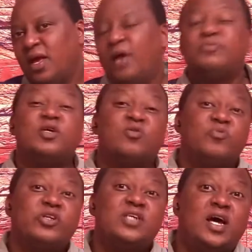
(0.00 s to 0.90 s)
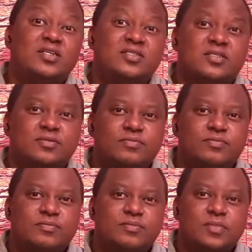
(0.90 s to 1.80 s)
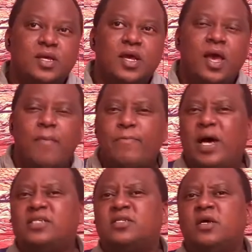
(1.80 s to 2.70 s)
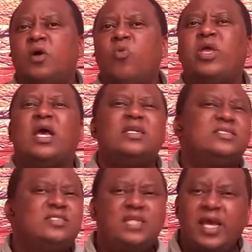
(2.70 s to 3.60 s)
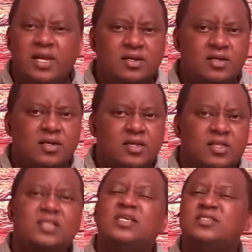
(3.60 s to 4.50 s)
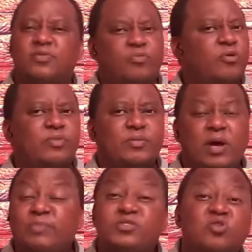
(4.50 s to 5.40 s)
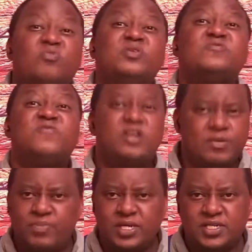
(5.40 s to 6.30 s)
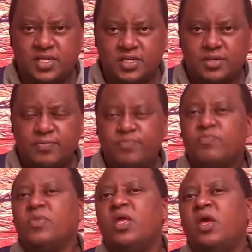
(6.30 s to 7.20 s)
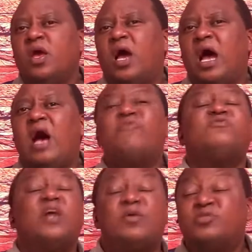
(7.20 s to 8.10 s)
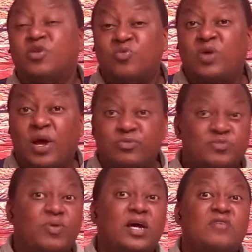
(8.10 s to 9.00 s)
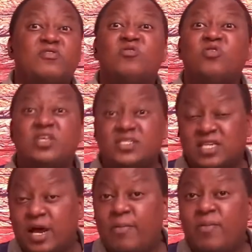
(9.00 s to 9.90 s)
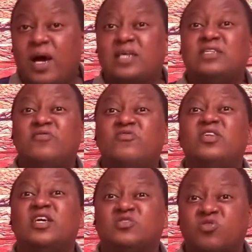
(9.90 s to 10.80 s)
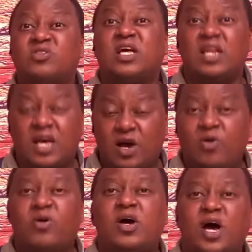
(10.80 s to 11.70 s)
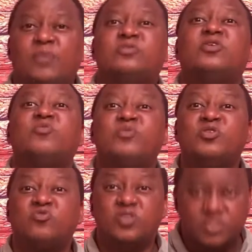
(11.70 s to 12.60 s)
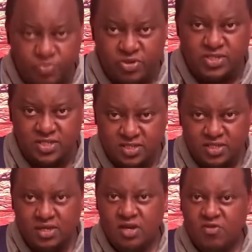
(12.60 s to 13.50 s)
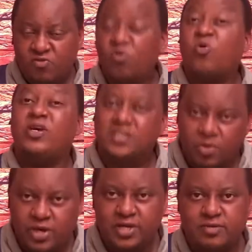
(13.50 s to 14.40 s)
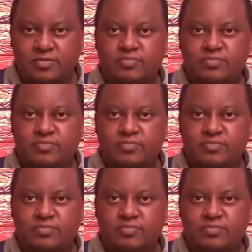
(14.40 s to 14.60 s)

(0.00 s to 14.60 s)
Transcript: Absalom returns. But we can tell that there is a problem. Absalom is very impatient. After Absalom comes back, even though he has come back, David does not allow Absalom into his presence for quite a while.